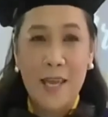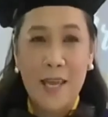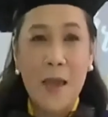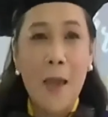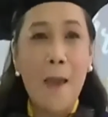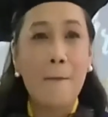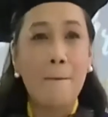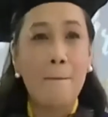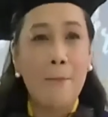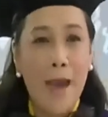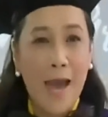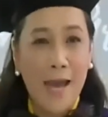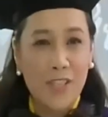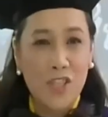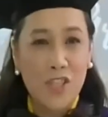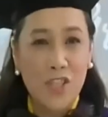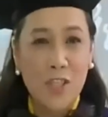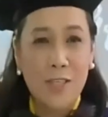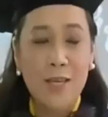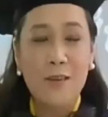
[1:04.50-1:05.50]

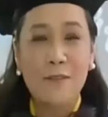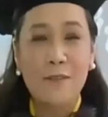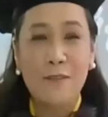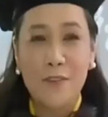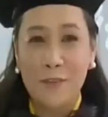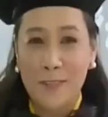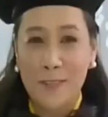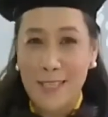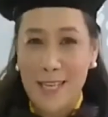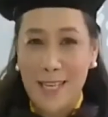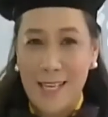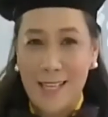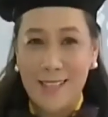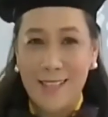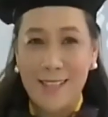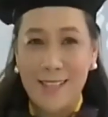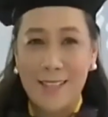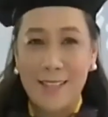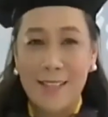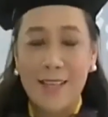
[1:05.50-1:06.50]
Batch 15.
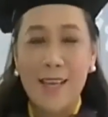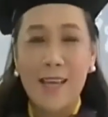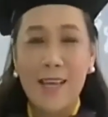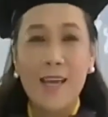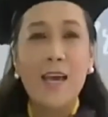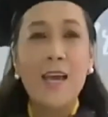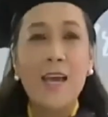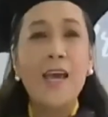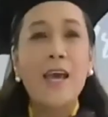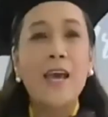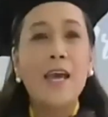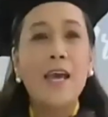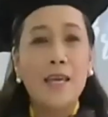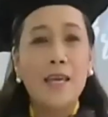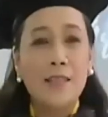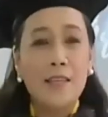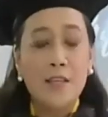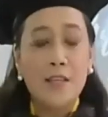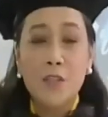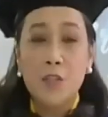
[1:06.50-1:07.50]
It
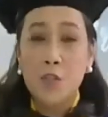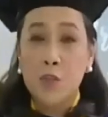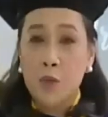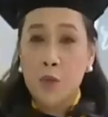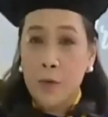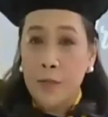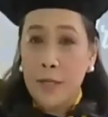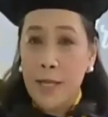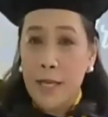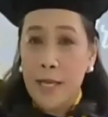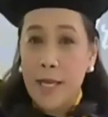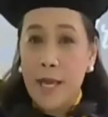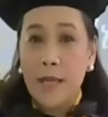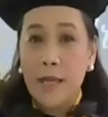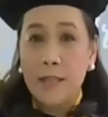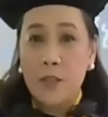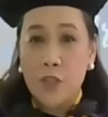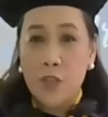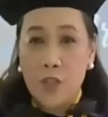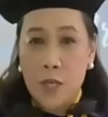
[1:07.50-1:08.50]
is truly an
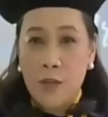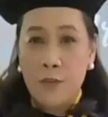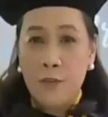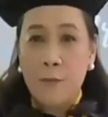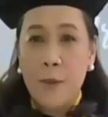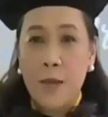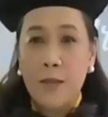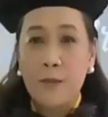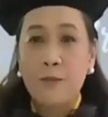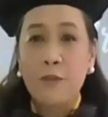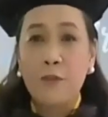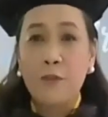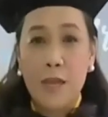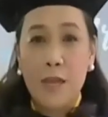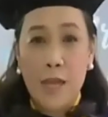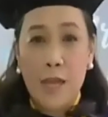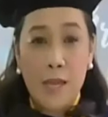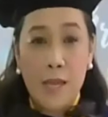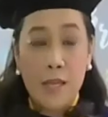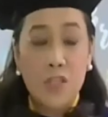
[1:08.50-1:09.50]
achievement for
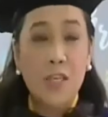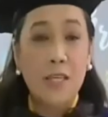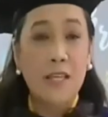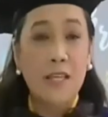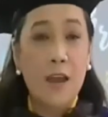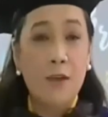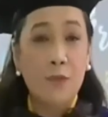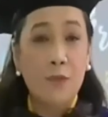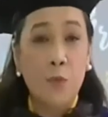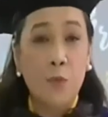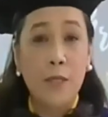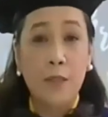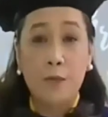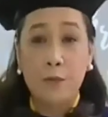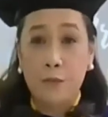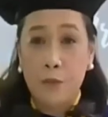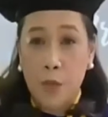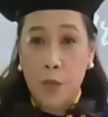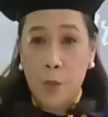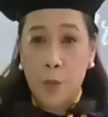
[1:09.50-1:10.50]
each and every one of
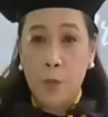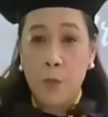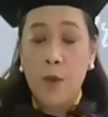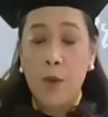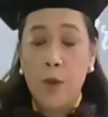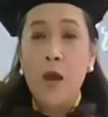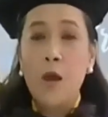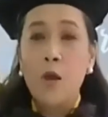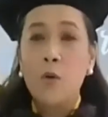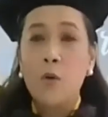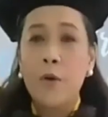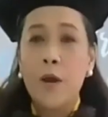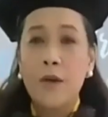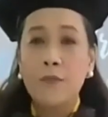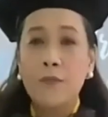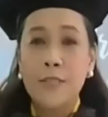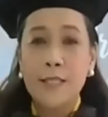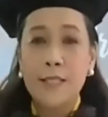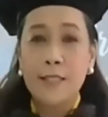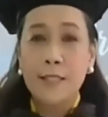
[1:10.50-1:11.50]
you who have
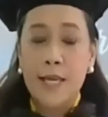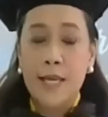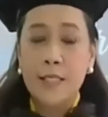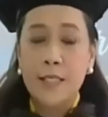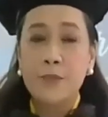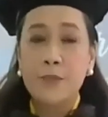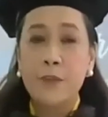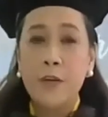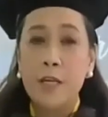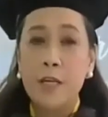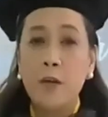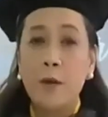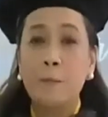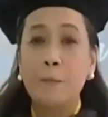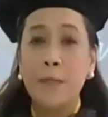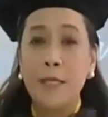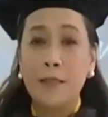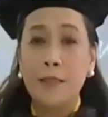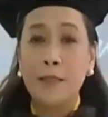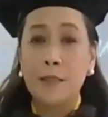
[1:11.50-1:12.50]
successfully
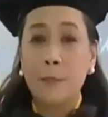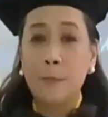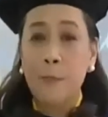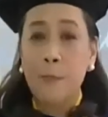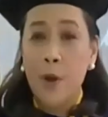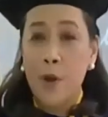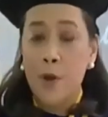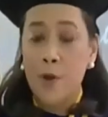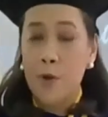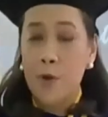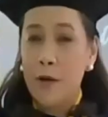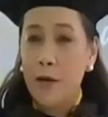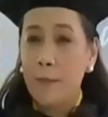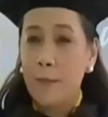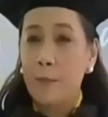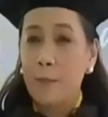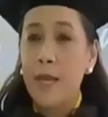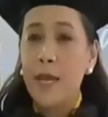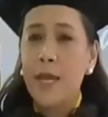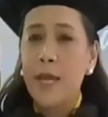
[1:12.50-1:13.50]
completed the program,
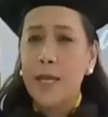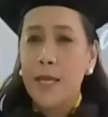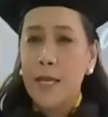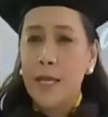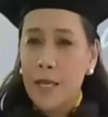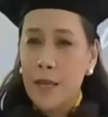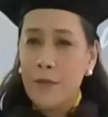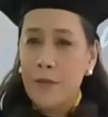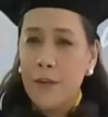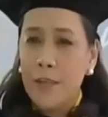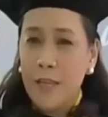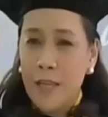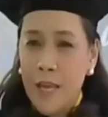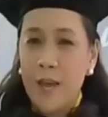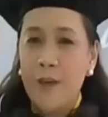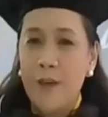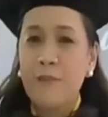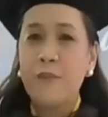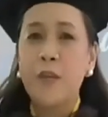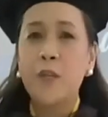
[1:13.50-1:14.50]
even
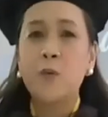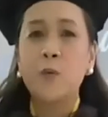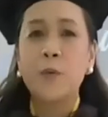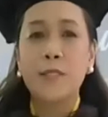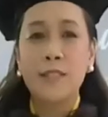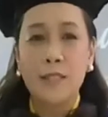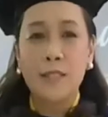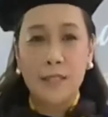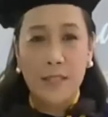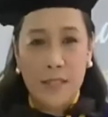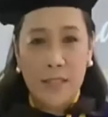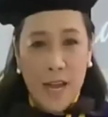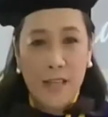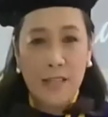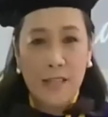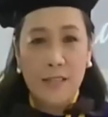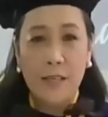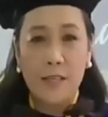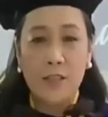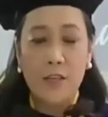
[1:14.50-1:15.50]
if it was
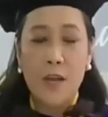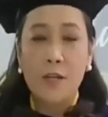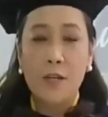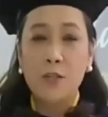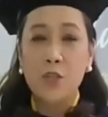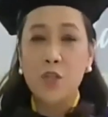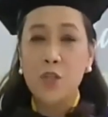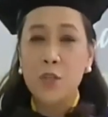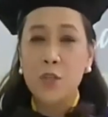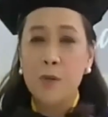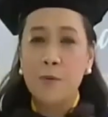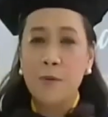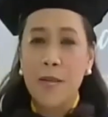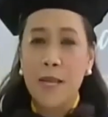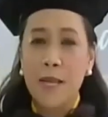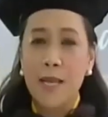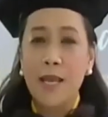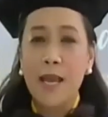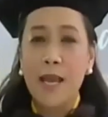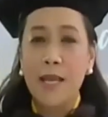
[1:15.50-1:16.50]
conducted
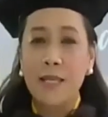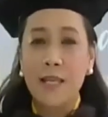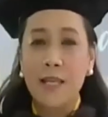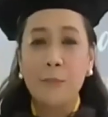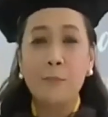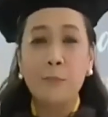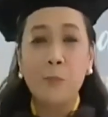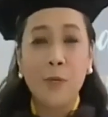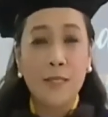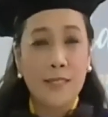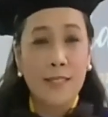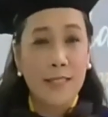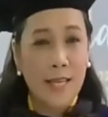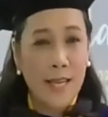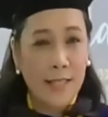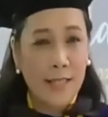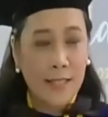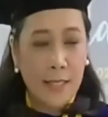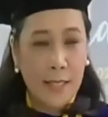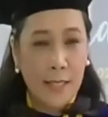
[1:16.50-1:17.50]
during an
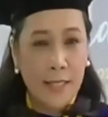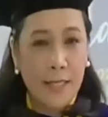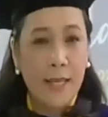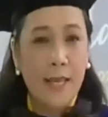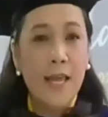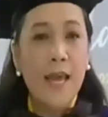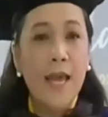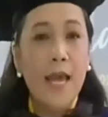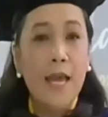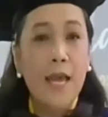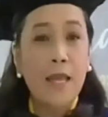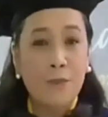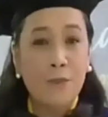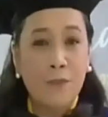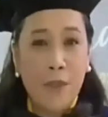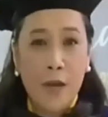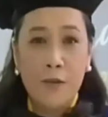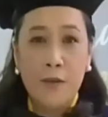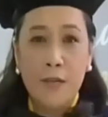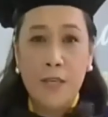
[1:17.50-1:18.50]
unprecedented and
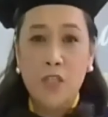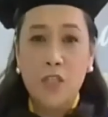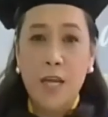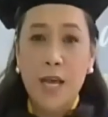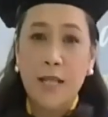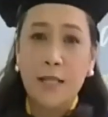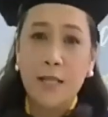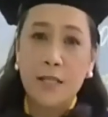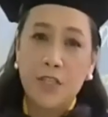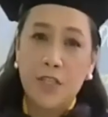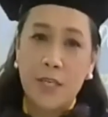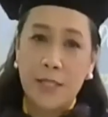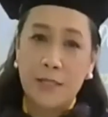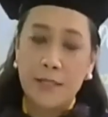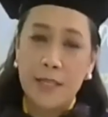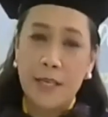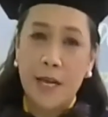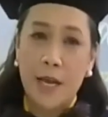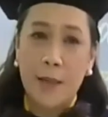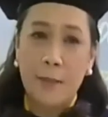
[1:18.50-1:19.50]
very challenging
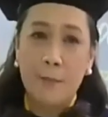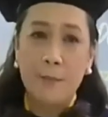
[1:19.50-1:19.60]
time.